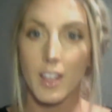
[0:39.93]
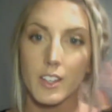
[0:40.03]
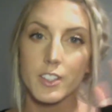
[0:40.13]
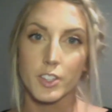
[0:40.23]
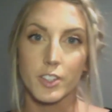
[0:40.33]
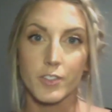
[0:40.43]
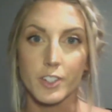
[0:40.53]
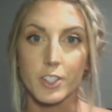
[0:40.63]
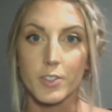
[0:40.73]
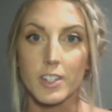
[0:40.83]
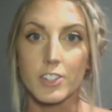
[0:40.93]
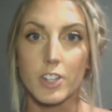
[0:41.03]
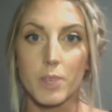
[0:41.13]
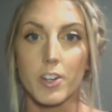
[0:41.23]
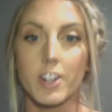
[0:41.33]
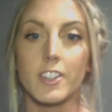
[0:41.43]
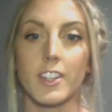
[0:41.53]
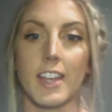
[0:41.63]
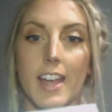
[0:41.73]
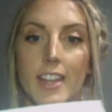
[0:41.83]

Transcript: So the first 3D shape we're going to look at